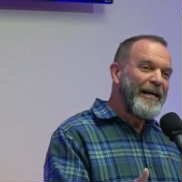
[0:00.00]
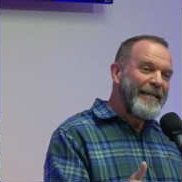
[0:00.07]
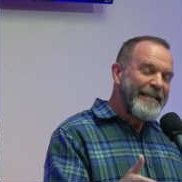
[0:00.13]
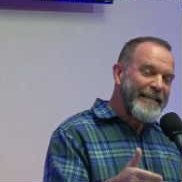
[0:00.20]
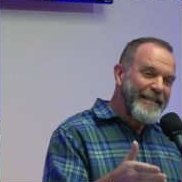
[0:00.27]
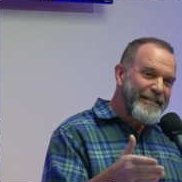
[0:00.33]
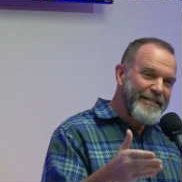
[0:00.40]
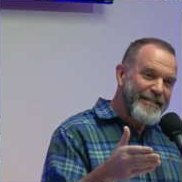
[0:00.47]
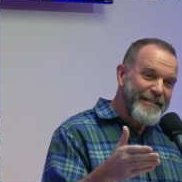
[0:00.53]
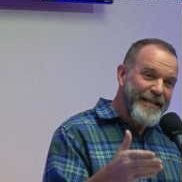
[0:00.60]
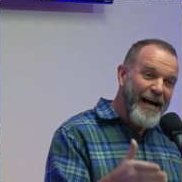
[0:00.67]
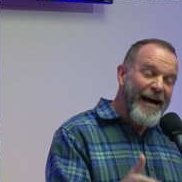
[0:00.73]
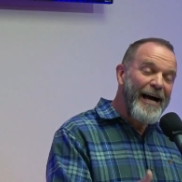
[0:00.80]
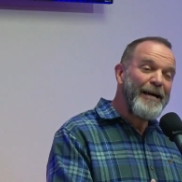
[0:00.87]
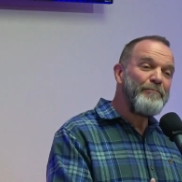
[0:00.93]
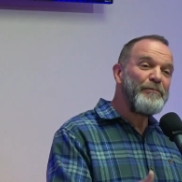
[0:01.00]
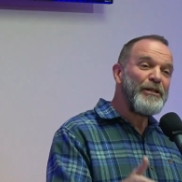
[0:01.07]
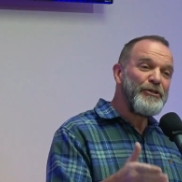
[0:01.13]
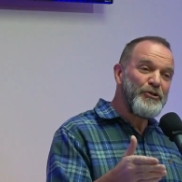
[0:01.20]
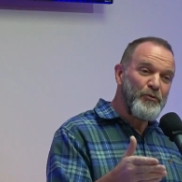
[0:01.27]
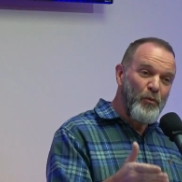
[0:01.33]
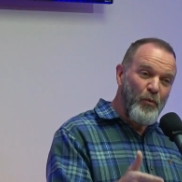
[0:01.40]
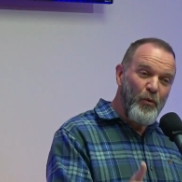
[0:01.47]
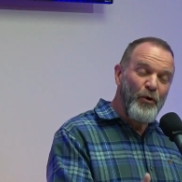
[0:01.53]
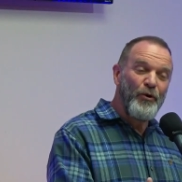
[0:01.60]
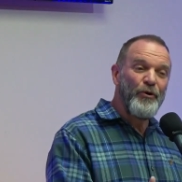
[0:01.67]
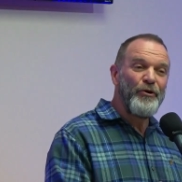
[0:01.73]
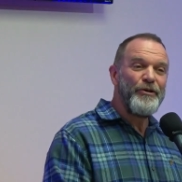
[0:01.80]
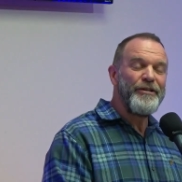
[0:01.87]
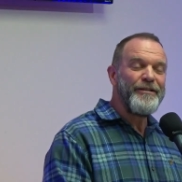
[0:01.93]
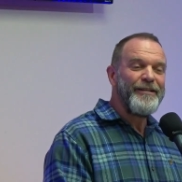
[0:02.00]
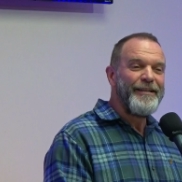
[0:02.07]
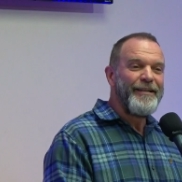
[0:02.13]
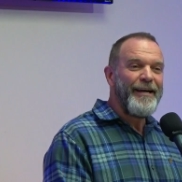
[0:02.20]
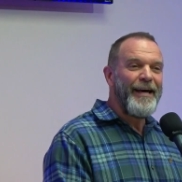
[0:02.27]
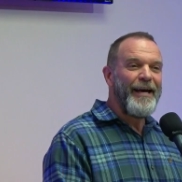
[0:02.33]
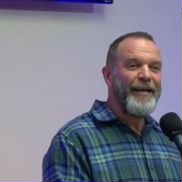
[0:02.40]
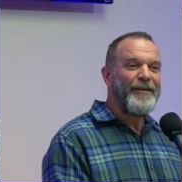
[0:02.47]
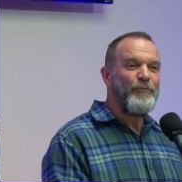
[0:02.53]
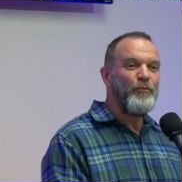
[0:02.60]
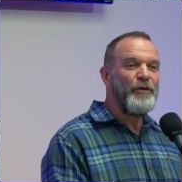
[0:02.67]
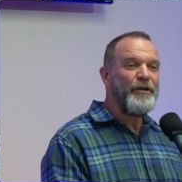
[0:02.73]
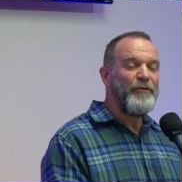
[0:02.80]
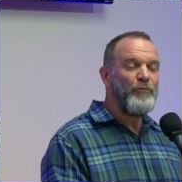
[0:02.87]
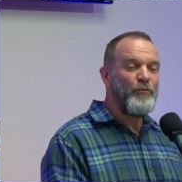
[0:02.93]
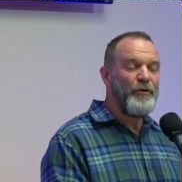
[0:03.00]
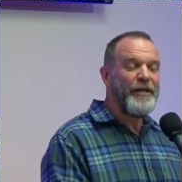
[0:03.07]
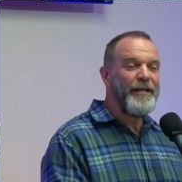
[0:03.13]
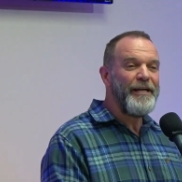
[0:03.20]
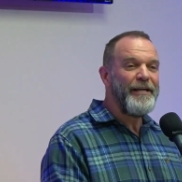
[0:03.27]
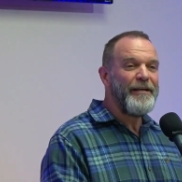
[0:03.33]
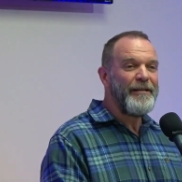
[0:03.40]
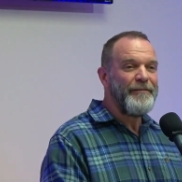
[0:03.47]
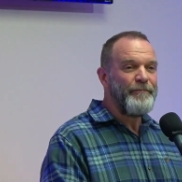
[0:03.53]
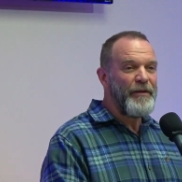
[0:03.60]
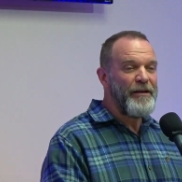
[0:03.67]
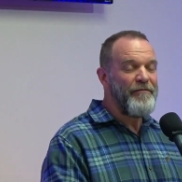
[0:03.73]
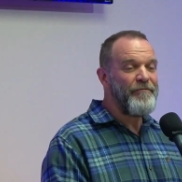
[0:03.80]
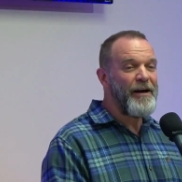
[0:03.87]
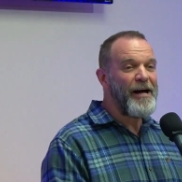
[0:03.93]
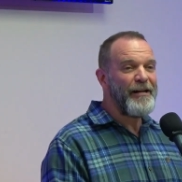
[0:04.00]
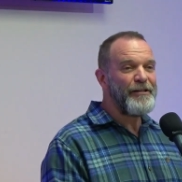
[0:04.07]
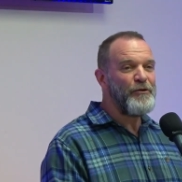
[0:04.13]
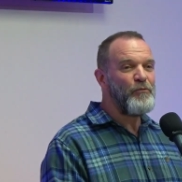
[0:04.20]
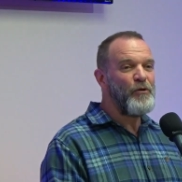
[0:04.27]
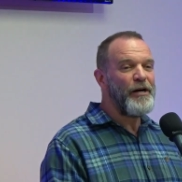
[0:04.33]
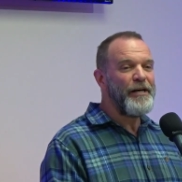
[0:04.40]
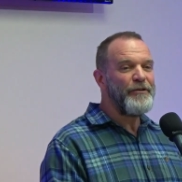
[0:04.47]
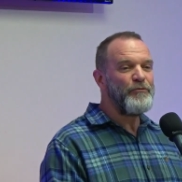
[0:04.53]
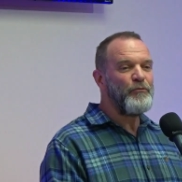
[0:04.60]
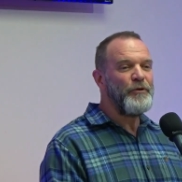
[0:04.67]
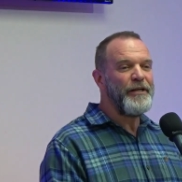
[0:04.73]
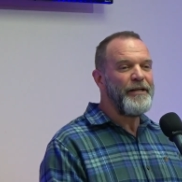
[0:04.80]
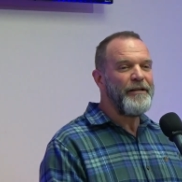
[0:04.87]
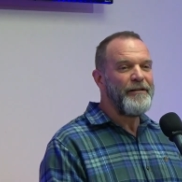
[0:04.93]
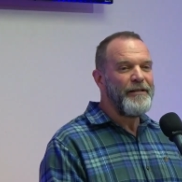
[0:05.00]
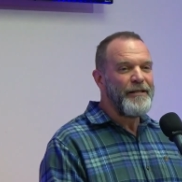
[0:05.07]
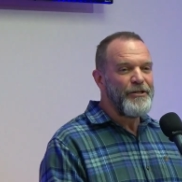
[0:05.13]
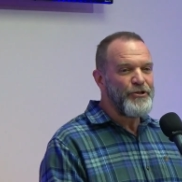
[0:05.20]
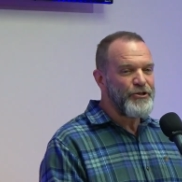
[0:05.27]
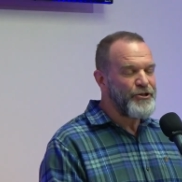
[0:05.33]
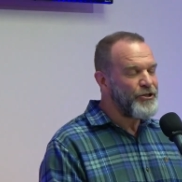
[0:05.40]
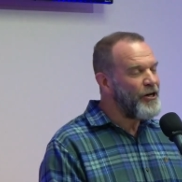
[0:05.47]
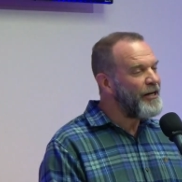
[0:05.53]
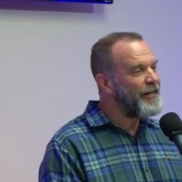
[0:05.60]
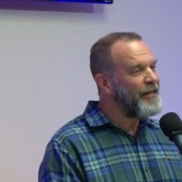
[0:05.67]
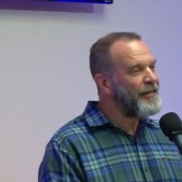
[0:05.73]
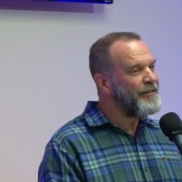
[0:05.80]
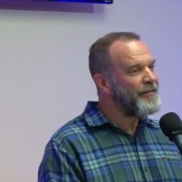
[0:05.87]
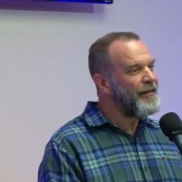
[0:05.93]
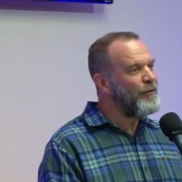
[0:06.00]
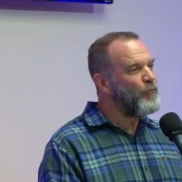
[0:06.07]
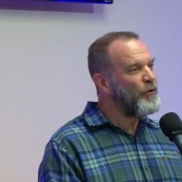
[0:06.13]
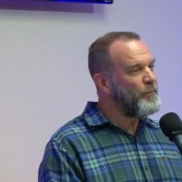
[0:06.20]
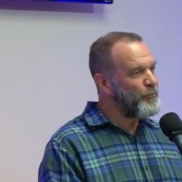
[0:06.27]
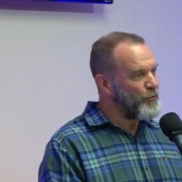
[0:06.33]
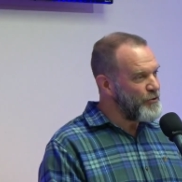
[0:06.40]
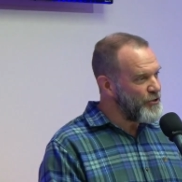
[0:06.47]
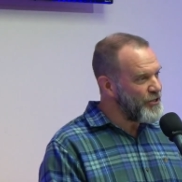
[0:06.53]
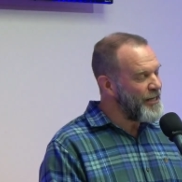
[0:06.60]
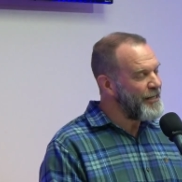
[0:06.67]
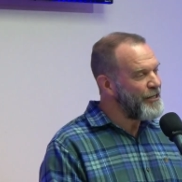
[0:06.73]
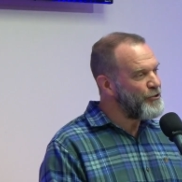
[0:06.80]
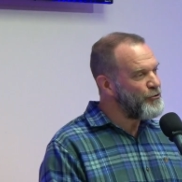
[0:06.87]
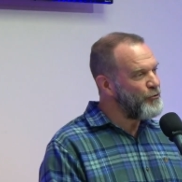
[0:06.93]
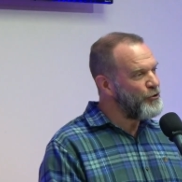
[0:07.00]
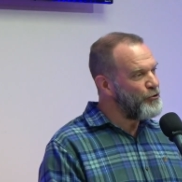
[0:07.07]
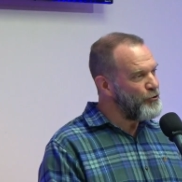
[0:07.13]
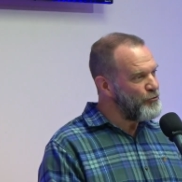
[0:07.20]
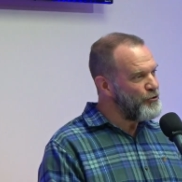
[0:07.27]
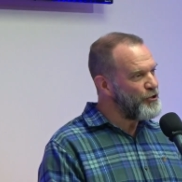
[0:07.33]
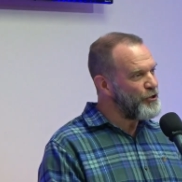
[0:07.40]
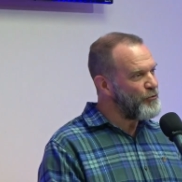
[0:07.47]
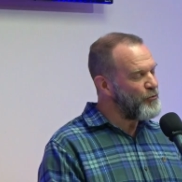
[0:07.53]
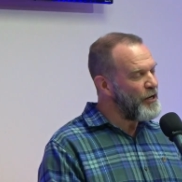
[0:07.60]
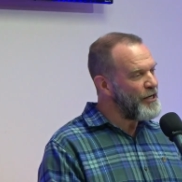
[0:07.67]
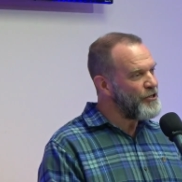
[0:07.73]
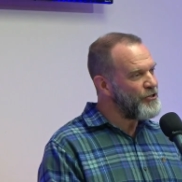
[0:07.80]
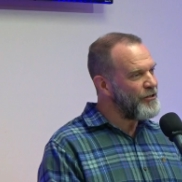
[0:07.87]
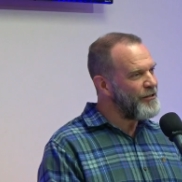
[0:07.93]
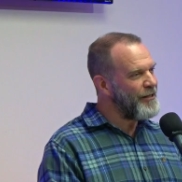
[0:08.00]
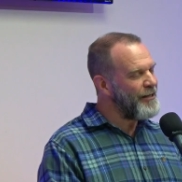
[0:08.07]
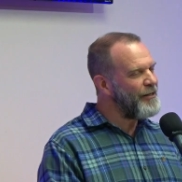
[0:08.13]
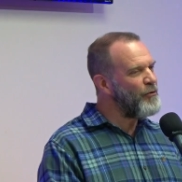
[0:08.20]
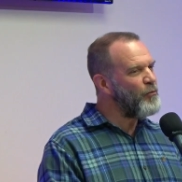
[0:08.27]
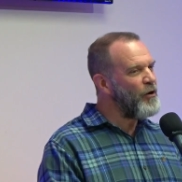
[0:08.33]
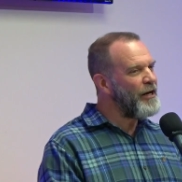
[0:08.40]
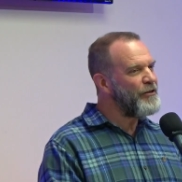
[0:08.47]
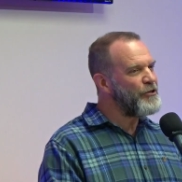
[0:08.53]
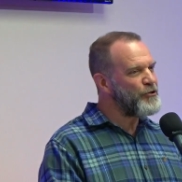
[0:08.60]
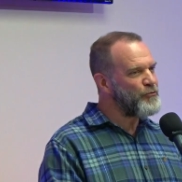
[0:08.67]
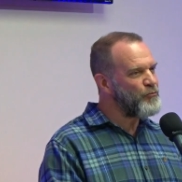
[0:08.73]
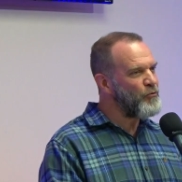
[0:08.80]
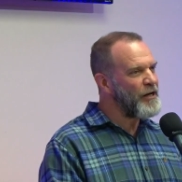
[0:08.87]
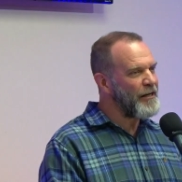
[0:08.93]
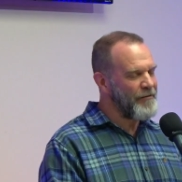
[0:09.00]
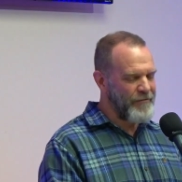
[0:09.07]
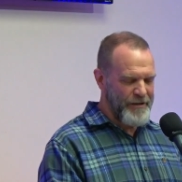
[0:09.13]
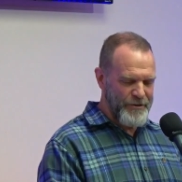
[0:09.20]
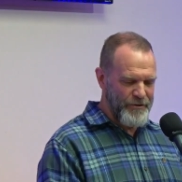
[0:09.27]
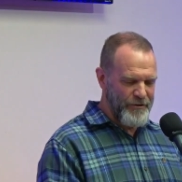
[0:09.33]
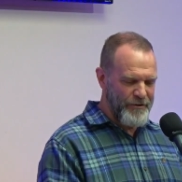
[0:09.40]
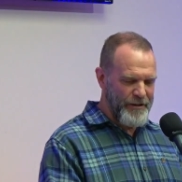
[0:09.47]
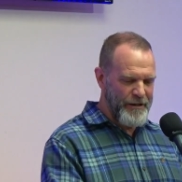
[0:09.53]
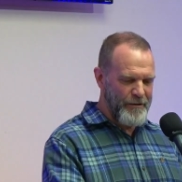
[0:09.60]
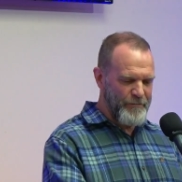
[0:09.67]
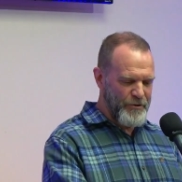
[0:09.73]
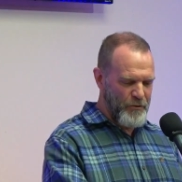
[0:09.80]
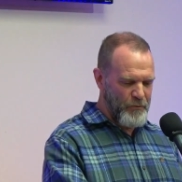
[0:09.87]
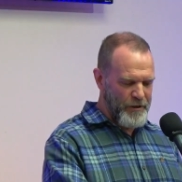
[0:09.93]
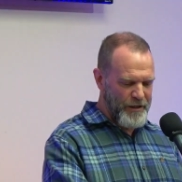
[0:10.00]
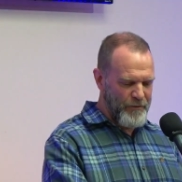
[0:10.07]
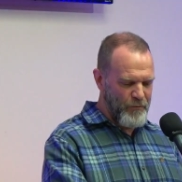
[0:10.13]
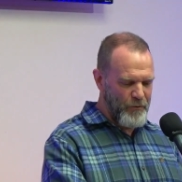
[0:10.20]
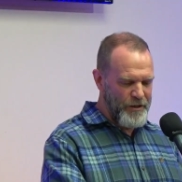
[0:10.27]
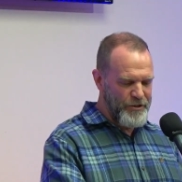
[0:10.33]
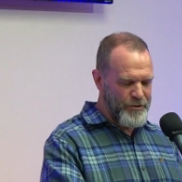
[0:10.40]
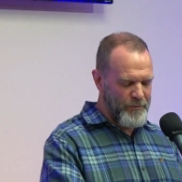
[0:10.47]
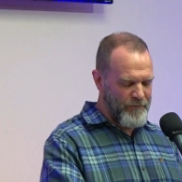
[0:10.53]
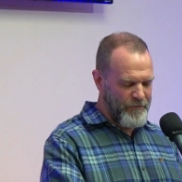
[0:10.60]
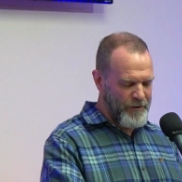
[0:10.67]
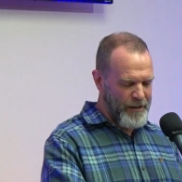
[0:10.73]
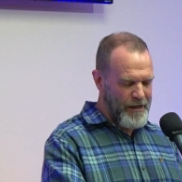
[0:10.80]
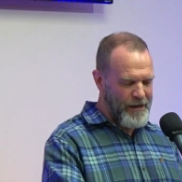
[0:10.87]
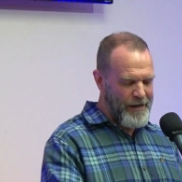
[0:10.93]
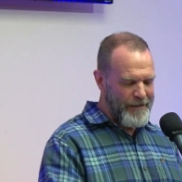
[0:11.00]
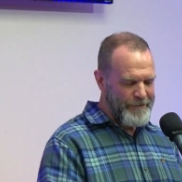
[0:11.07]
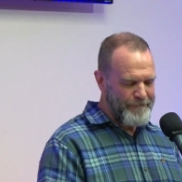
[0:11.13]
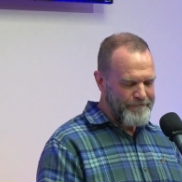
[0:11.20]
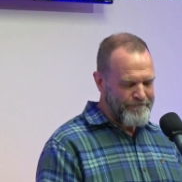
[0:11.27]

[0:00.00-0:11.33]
His timeless Word, and we re-evaluate, we study it, and we present it to a new generation in a way that's relevant to them so we can reach them for God.